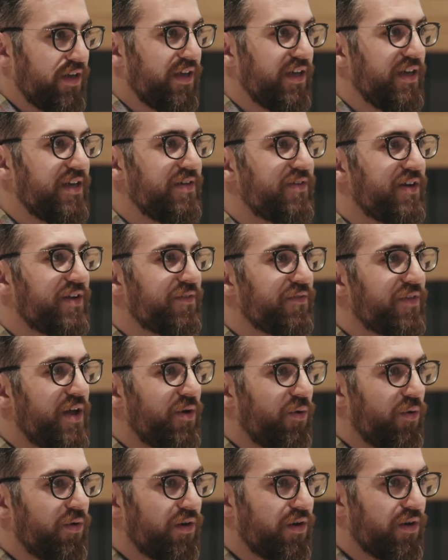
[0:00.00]
even if
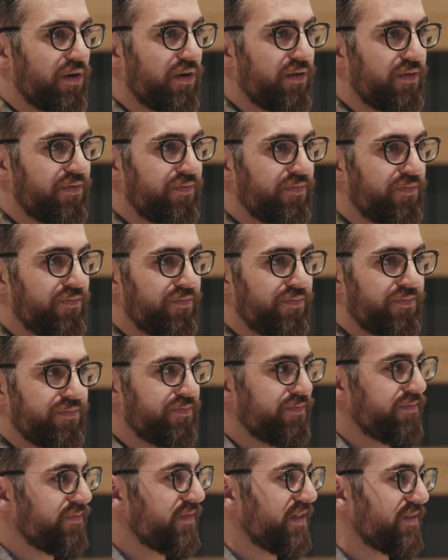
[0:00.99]
that order
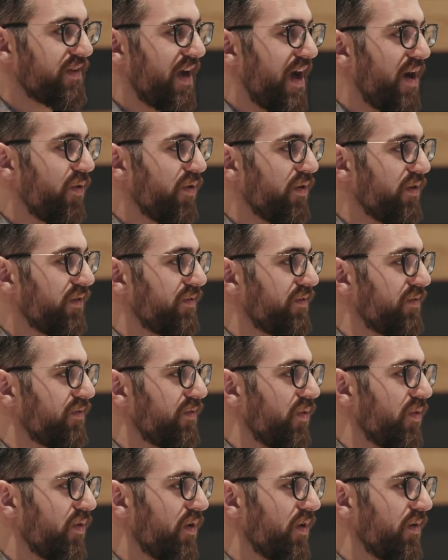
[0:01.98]
is hours
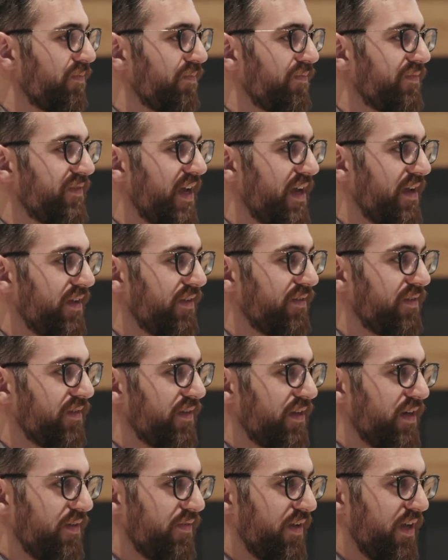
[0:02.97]
or days
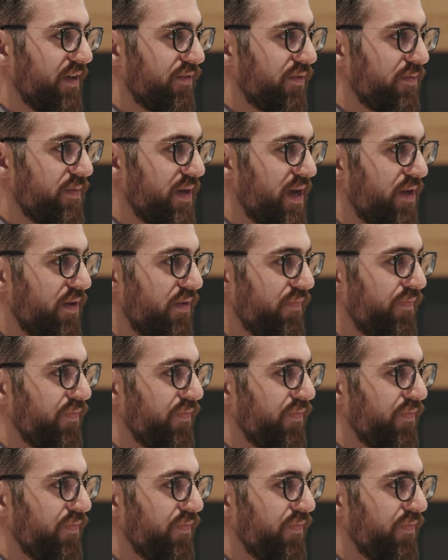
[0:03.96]
in advance from now.